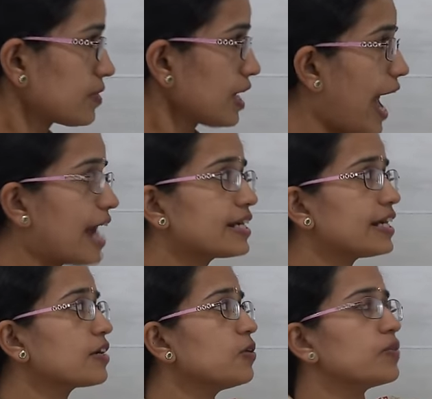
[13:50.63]

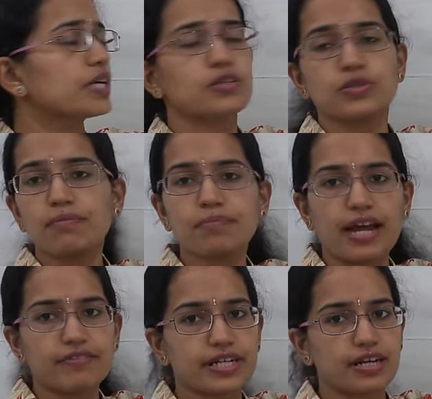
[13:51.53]
Handing over to the
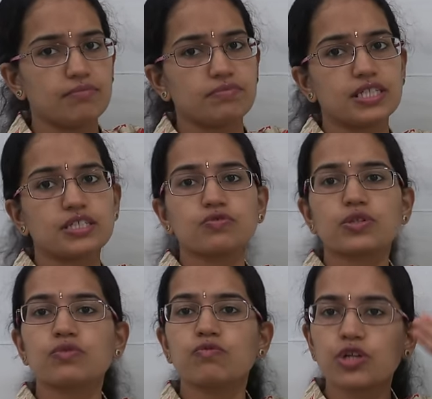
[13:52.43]
private companies
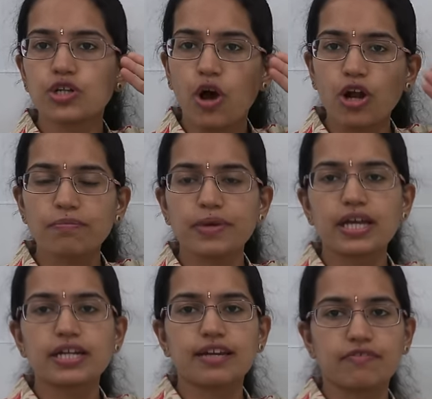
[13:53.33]
would not be
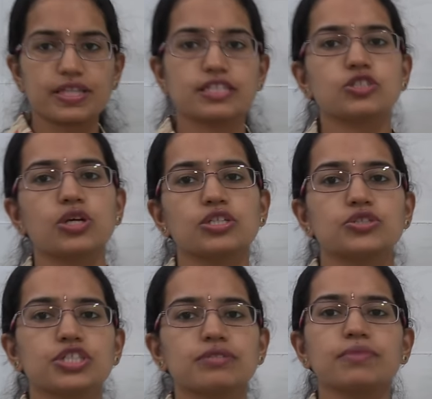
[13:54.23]
a definite
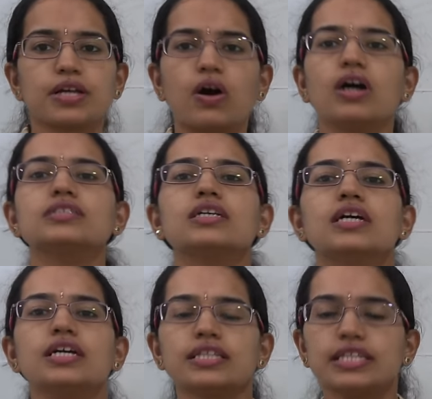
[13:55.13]
solution because
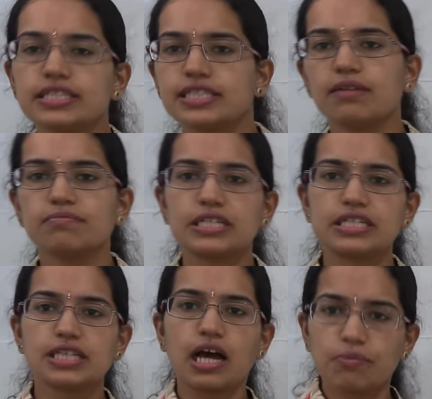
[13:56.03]
these
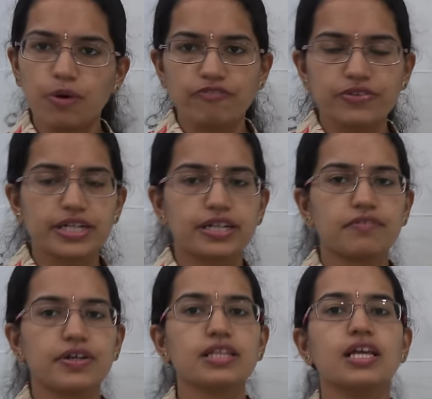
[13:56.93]
companies are profit
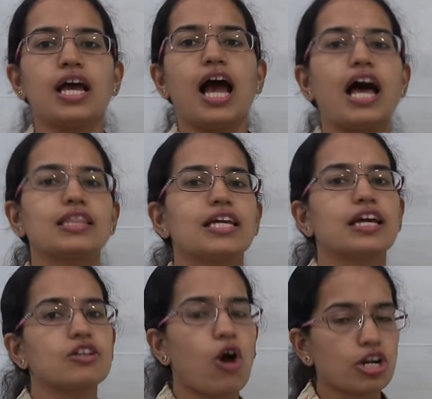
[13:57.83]
driven and they
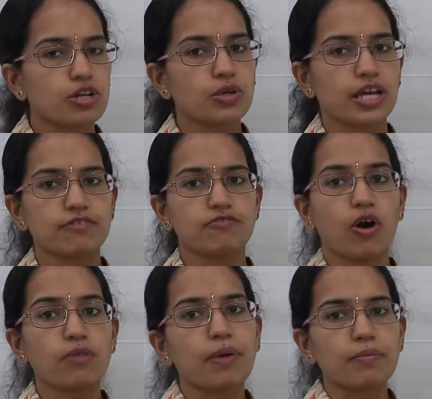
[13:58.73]
are not looking
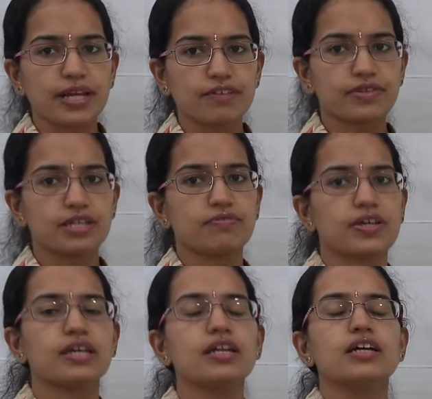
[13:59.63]
for public
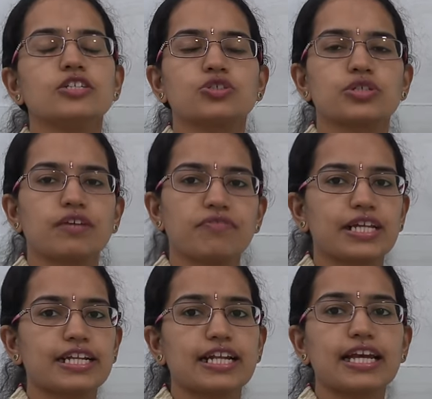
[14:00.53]
welfare. So
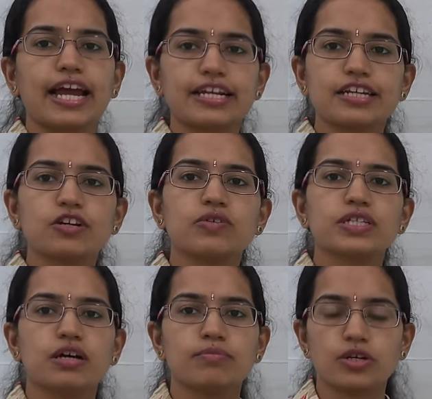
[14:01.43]
definitely handing over
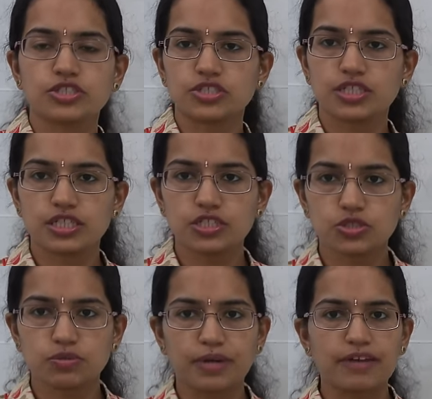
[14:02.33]
the opportunities
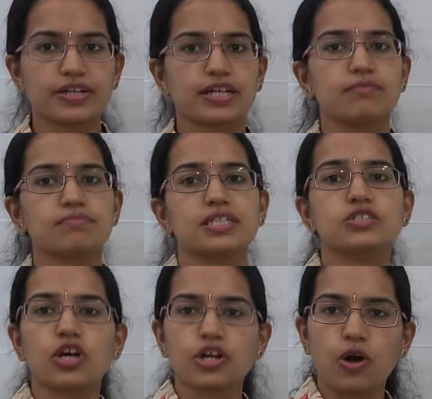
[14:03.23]
to private companies
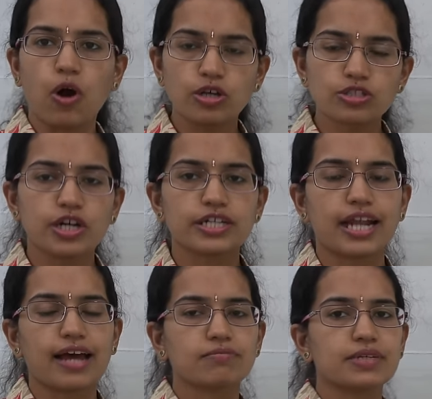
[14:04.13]
or on
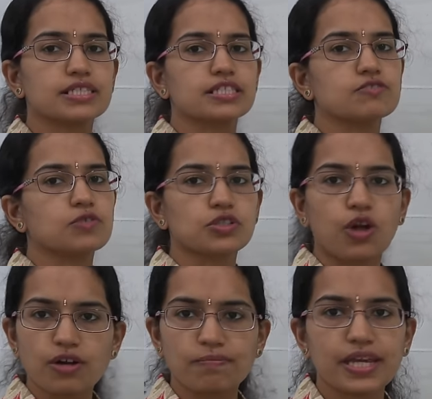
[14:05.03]
contract basis would
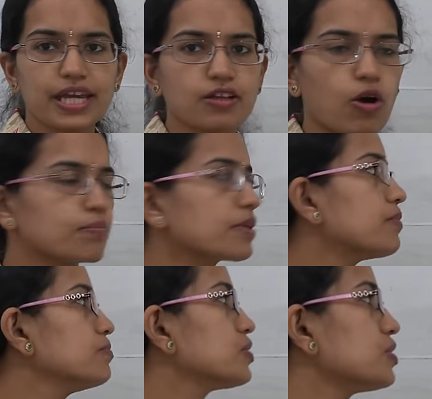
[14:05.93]
not be an
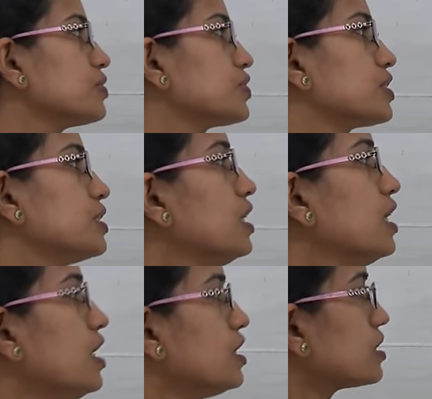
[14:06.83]
optimum solution.
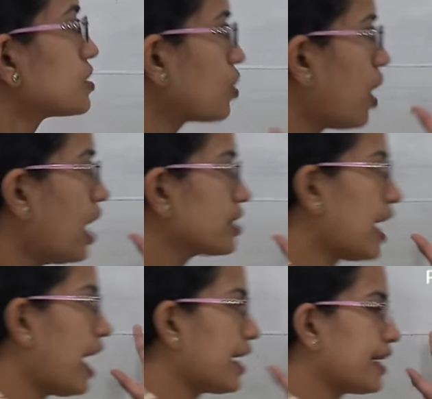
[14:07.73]
So
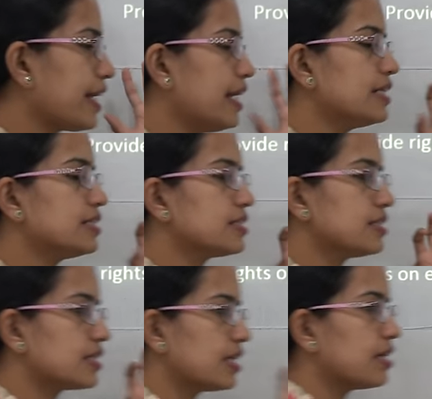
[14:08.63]
the idea is,
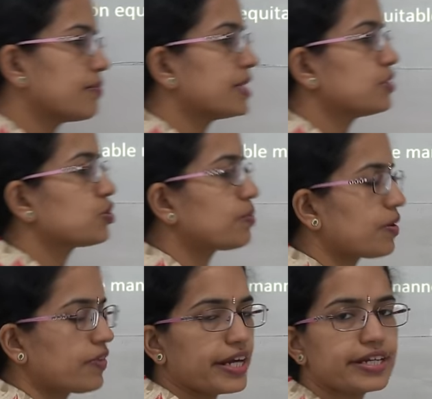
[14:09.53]
the theme is to
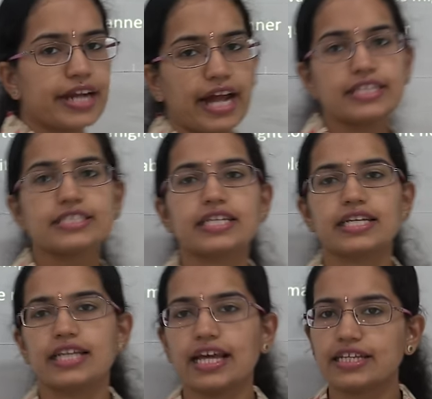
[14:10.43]
provide rights
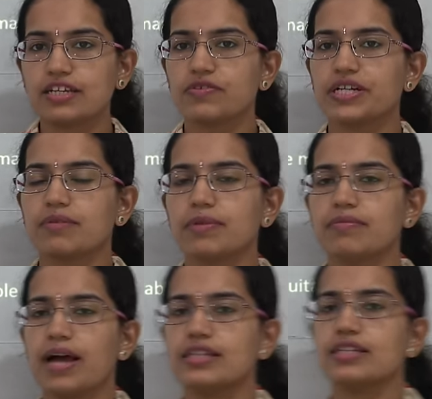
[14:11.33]
in an equitable
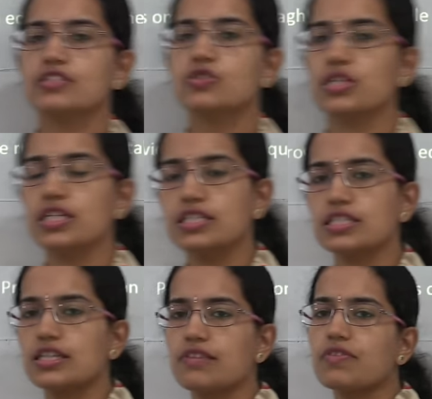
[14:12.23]
manner so each
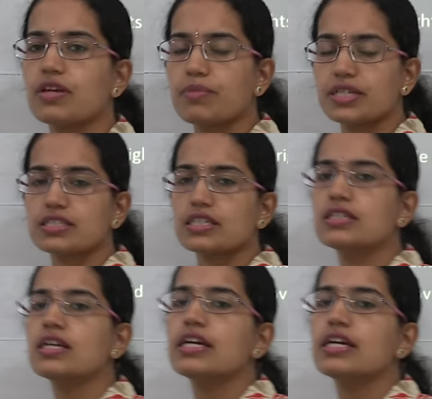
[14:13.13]
and every person